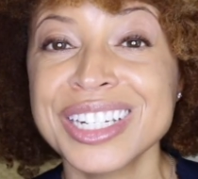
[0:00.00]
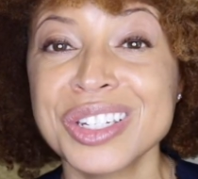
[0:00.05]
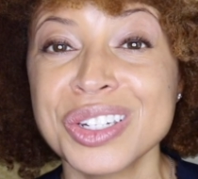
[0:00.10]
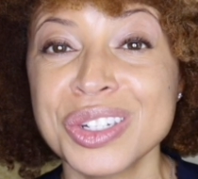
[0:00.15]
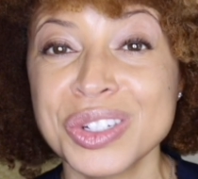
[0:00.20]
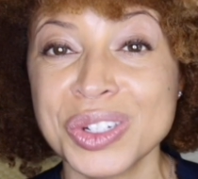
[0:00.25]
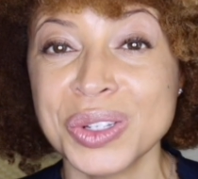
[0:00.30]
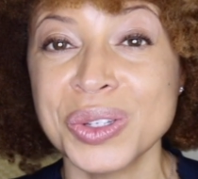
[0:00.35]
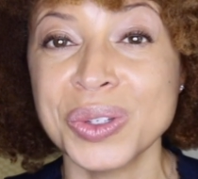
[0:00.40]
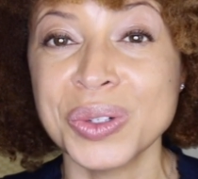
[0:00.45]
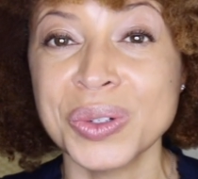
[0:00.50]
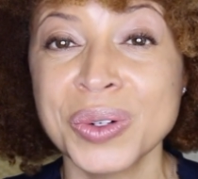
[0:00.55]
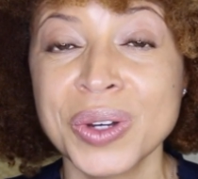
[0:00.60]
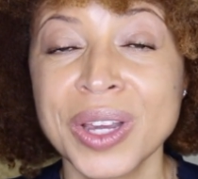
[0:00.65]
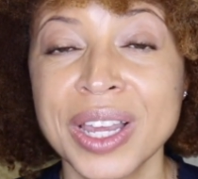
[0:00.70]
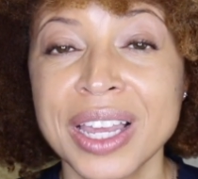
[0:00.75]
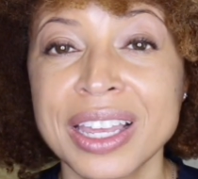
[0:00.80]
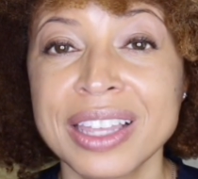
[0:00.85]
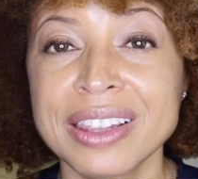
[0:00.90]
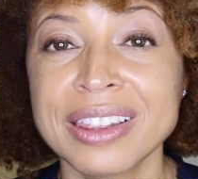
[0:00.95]
it to do
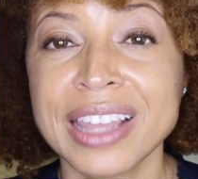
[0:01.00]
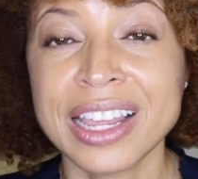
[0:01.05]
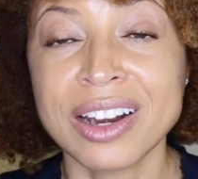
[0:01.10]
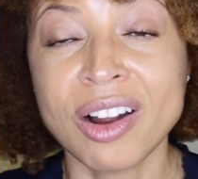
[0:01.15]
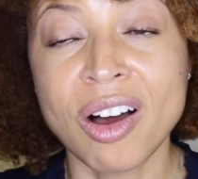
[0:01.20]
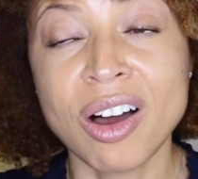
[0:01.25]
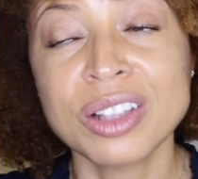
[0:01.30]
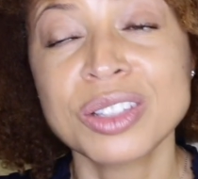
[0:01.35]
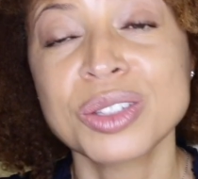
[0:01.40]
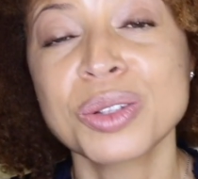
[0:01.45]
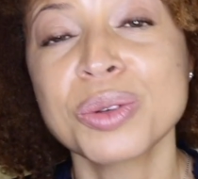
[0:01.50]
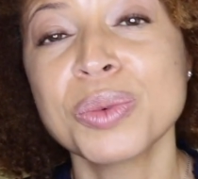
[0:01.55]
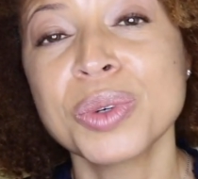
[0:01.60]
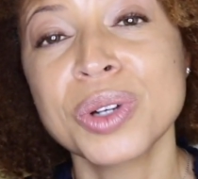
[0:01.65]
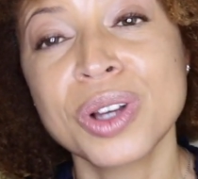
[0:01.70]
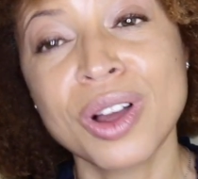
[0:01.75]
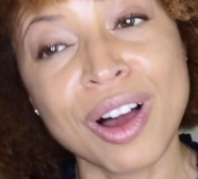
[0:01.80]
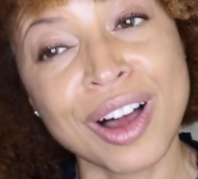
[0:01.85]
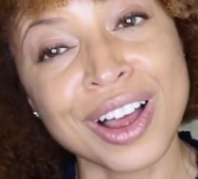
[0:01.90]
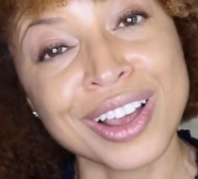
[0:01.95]
that also
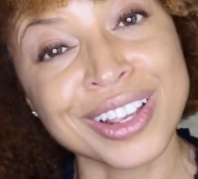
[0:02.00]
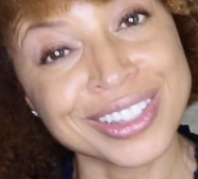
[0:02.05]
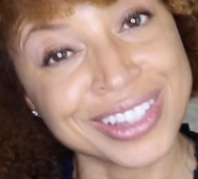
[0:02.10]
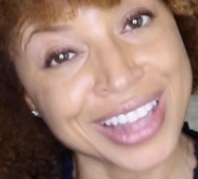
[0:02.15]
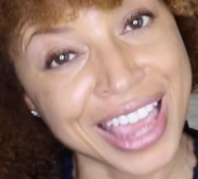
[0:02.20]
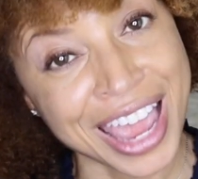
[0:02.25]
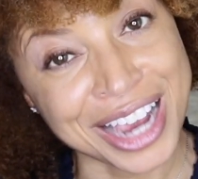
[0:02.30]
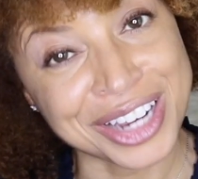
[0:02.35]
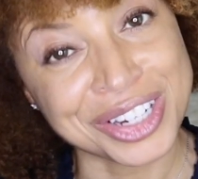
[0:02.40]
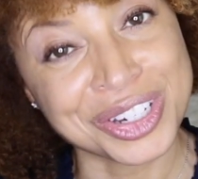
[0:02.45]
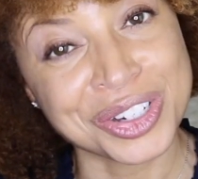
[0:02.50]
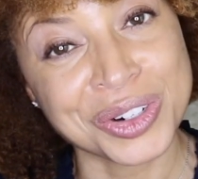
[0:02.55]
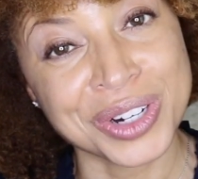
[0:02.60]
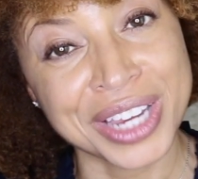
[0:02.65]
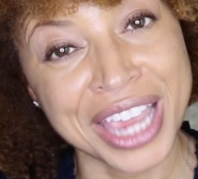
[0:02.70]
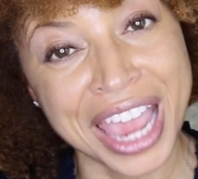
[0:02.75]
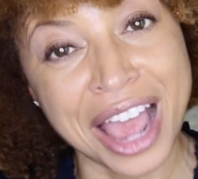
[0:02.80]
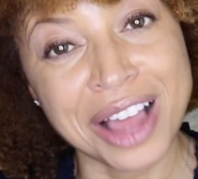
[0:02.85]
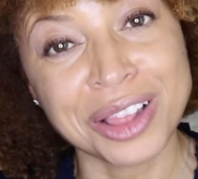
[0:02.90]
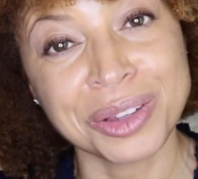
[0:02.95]
will cause extra
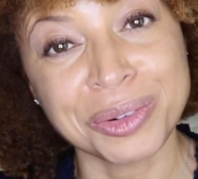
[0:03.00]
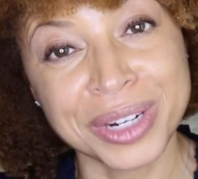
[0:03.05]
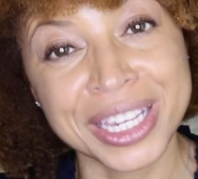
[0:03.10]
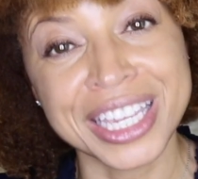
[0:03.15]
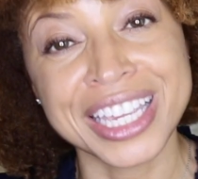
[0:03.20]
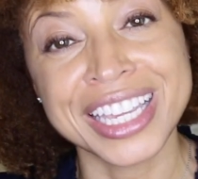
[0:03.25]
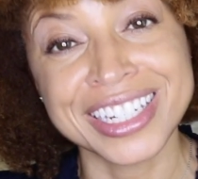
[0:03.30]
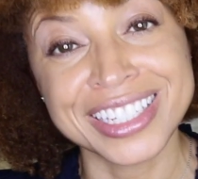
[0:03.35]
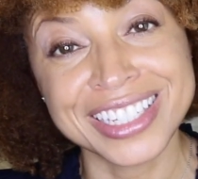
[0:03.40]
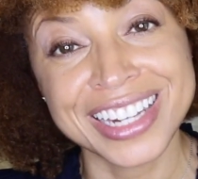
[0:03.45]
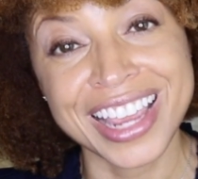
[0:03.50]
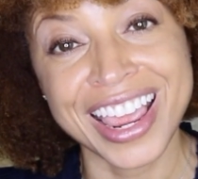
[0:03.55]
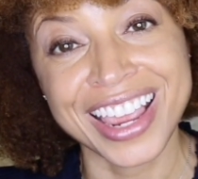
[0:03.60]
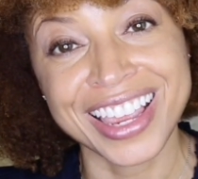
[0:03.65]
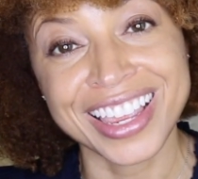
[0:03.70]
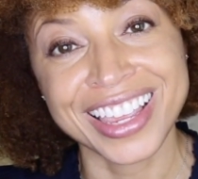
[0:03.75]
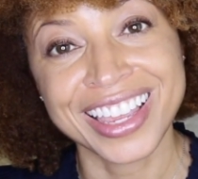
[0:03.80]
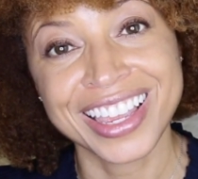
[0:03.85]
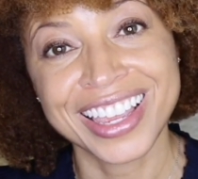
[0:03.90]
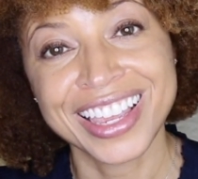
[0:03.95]
calorie
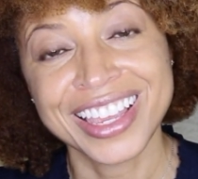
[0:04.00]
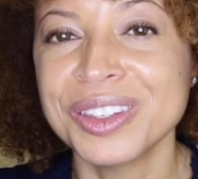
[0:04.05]
intake.